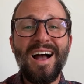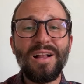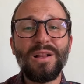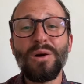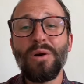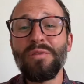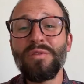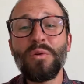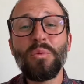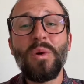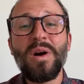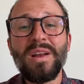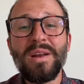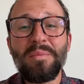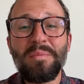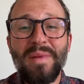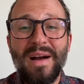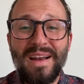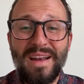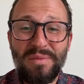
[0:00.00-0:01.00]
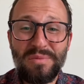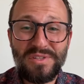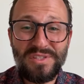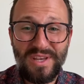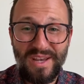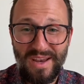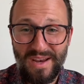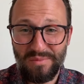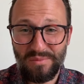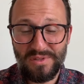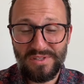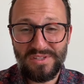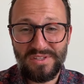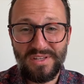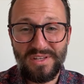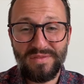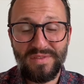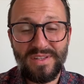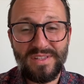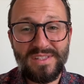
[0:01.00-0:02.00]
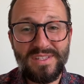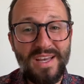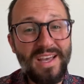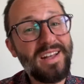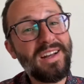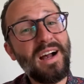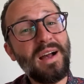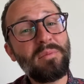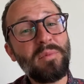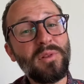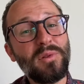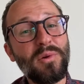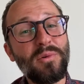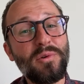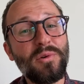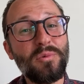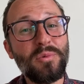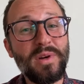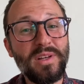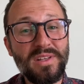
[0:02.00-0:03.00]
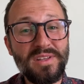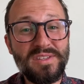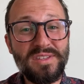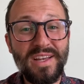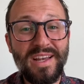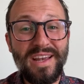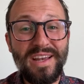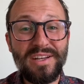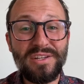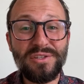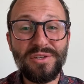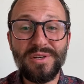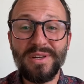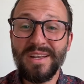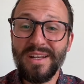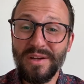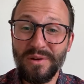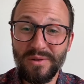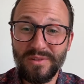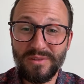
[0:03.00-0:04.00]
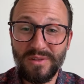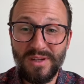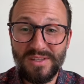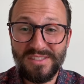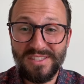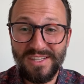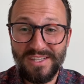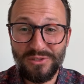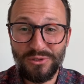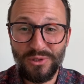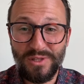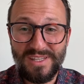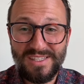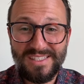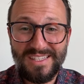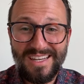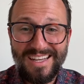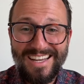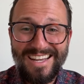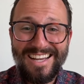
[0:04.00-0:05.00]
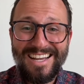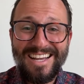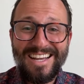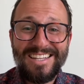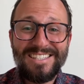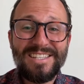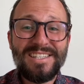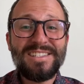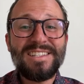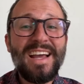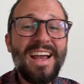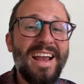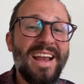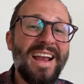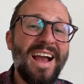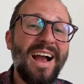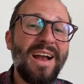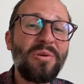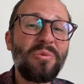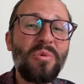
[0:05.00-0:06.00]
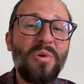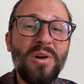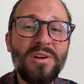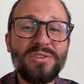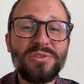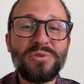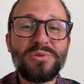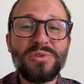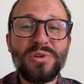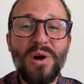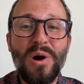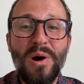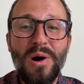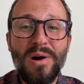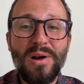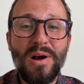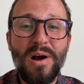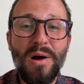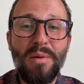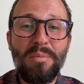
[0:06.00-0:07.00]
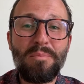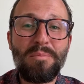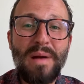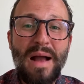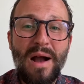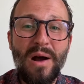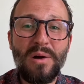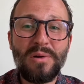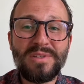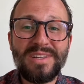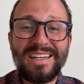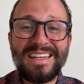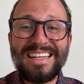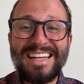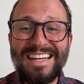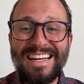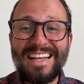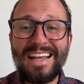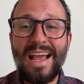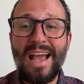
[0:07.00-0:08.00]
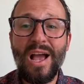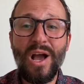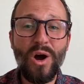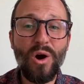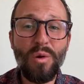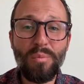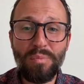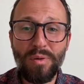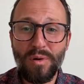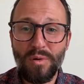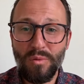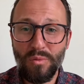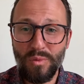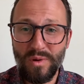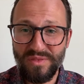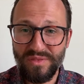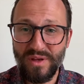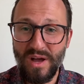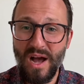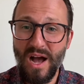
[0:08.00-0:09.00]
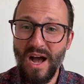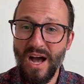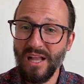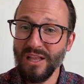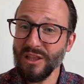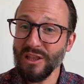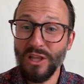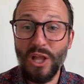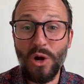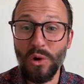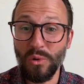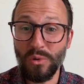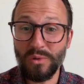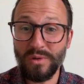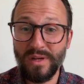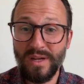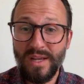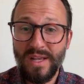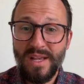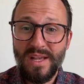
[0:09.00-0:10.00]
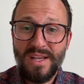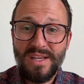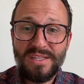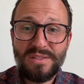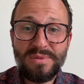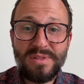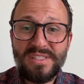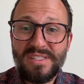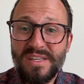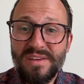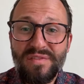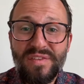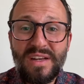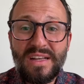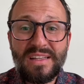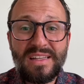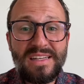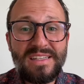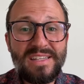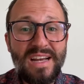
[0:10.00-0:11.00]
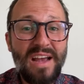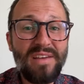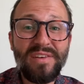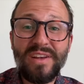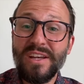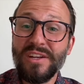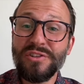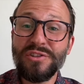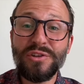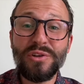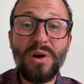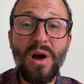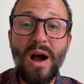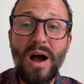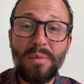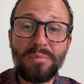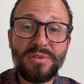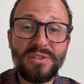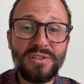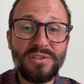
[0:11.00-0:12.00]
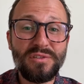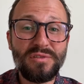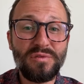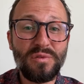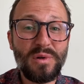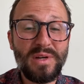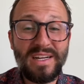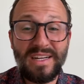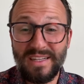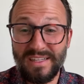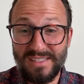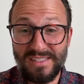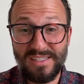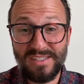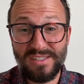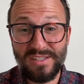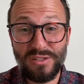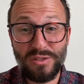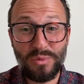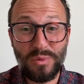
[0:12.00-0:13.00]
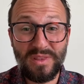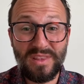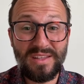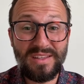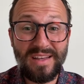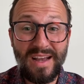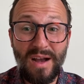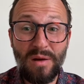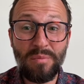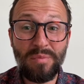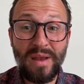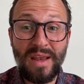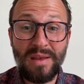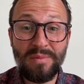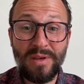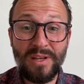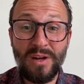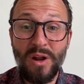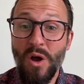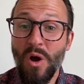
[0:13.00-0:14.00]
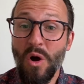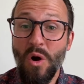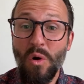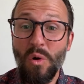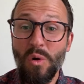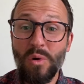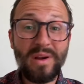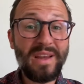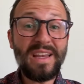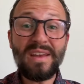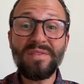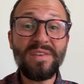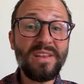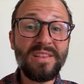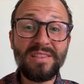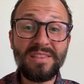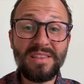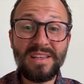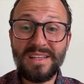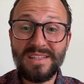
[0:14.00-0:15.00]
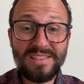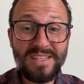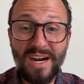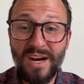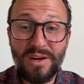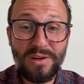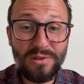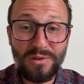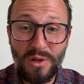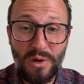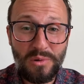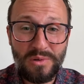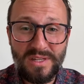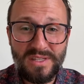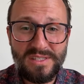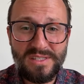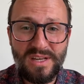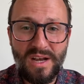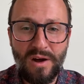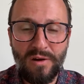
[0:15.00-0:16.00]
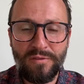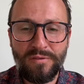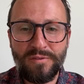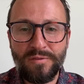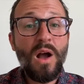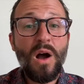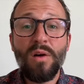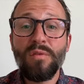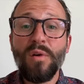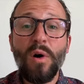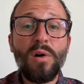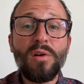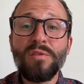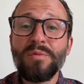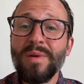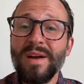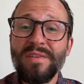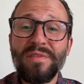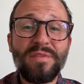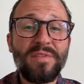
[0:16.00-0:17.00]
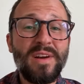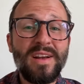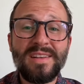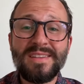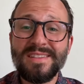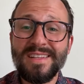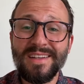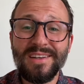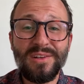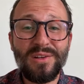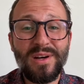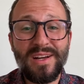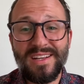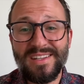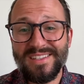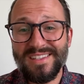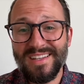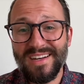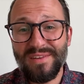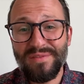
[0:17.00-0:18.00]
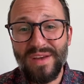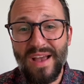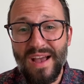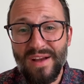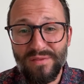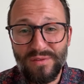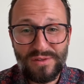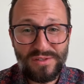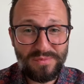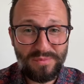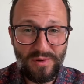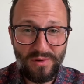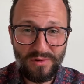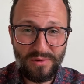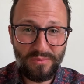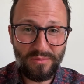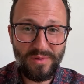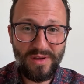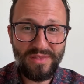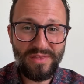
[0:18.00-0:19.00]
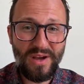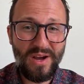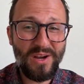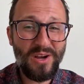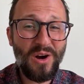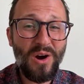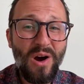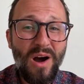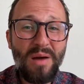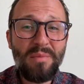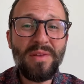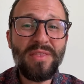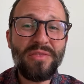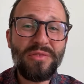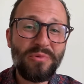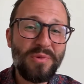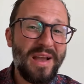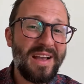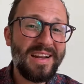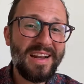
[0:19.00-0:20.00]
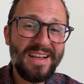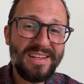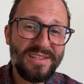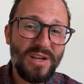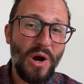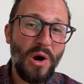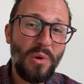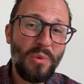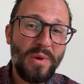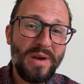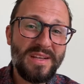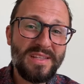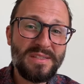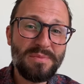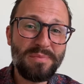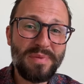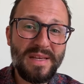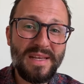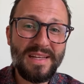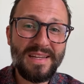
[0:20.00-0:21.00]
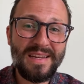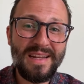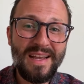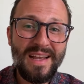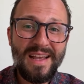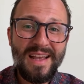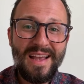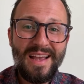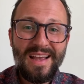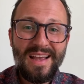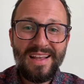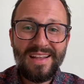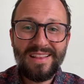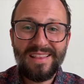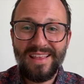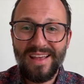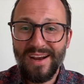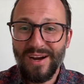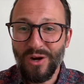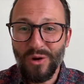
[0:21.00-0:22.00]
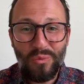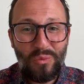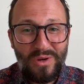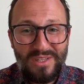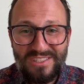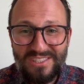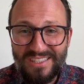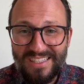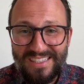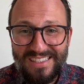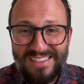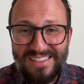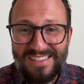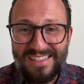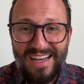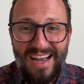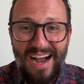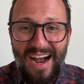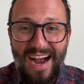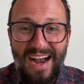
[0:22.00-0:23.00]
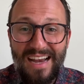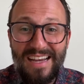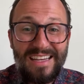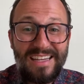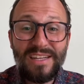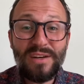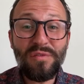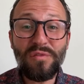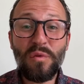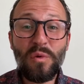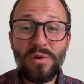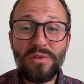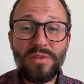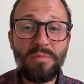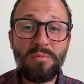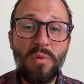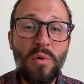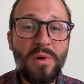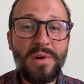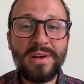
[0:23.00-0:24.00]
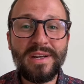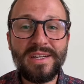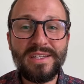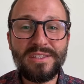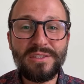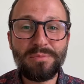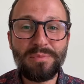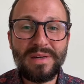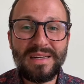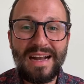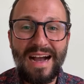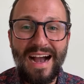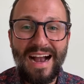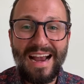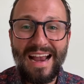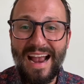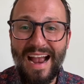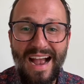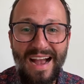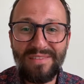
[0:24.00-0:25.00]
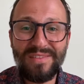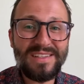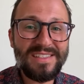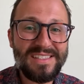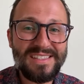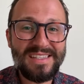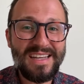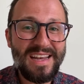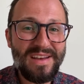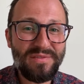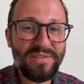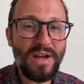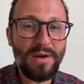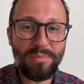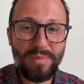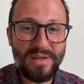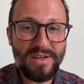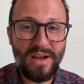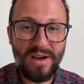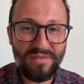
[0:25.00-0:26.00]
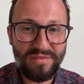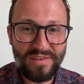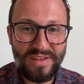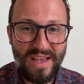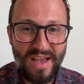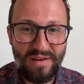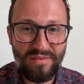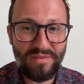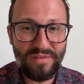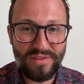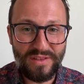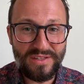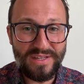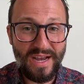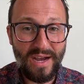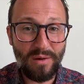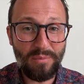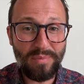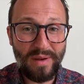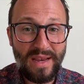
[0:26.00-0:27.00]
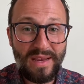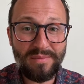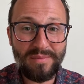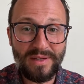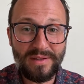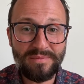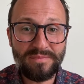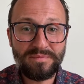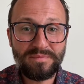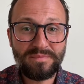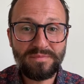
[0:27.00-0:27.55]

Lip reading: Hello everyone, my name is Cameron Stevens and I'm a local real estate agent here in Los Angeles. Today I want to talk about getting help with a loan, specifically diving into your options for getting assistance with the down payment or even the entire loan itself. Of all of my friends and clients that I've ever spoken with, a common thread has always been there, which is I can afford the mortgage, but I haven't saved up enough yet for the down payment.